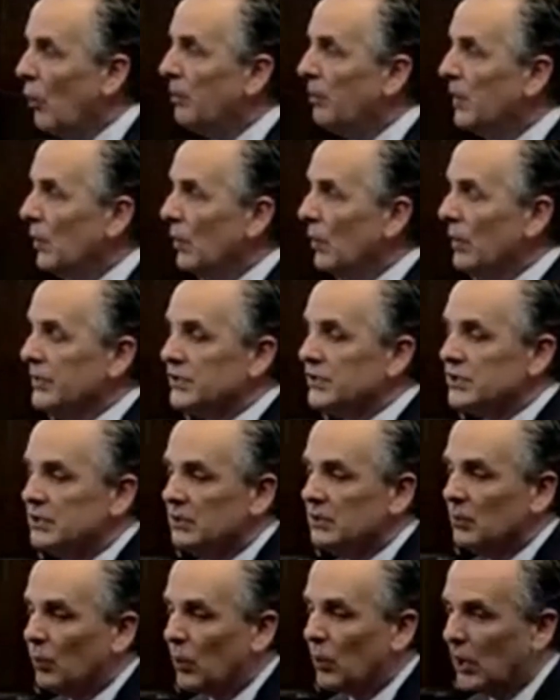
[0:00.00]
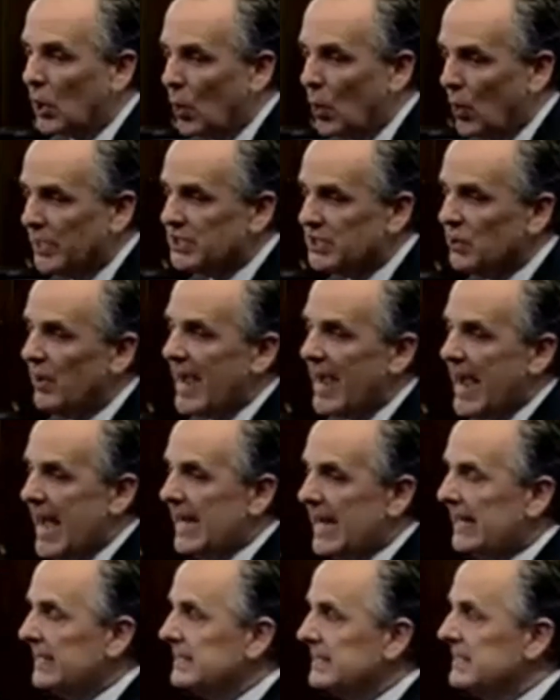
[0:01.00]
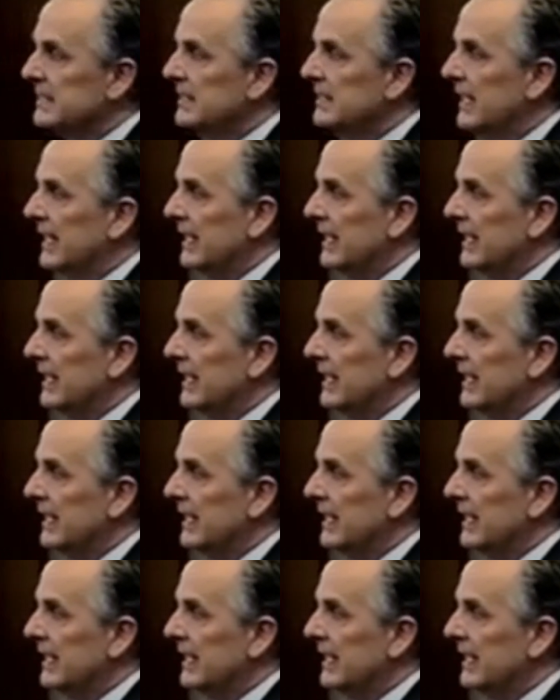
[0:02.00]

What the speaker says: opioids were going to addicts